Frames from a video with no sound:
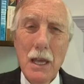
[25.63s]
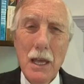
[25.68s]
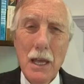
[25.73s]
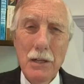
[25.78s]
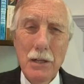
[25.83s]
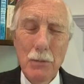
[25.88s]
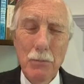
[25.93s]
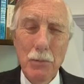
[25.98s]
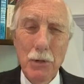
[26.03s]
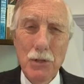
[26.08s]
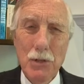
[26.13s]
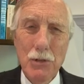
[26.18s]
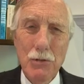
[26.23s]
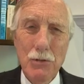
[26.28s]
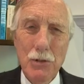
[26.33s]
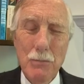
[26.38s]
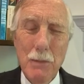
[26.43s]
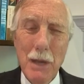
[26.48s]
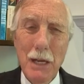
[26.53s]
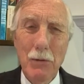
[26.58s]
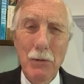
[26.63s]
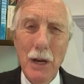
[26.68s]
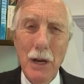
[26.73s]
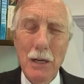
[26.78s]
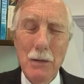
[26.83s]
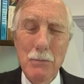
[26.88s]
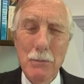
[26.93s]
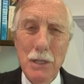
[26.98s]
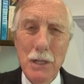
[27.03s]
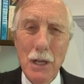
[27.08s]
And number two, to make
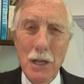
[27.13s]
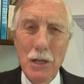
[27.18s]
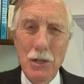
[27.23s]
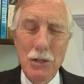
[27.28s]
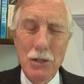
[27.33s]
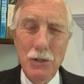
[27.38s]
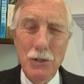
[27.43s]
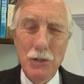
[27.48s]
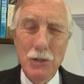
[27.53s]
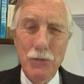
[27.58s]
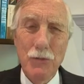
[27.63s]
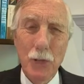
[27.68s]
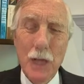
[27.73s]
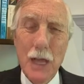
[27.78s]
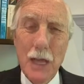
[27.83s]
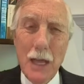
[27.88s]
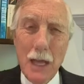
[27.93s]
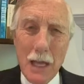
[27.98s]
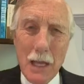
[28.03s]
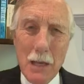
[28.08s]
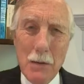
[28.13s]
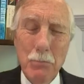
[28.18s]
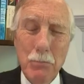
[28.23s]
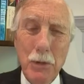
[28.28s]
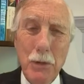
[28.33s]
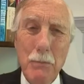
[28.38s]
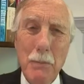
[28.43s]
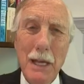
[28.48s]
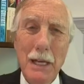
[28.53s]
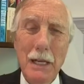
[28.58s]
recommendations for
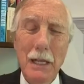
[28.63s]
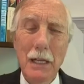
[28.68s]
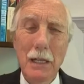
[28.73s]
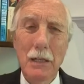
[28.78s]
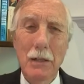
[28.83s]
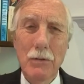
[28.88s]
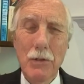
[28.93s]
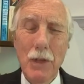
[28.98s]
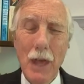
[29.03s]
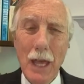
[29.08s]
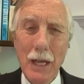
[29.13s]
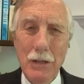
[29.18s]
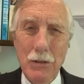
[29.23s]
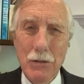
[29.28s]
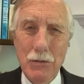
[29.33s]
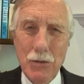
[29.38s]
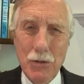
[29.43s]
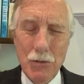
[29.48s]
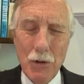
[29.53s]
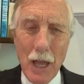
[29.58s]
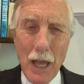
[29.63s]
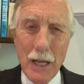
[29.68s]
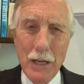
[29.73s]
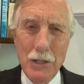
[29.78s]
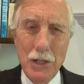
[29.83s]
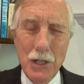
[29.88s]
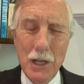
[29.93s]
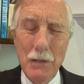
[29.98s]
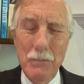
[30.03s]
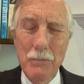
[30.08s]
implementing that
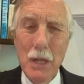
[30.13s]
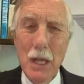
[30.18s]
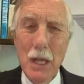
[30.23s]
strategy.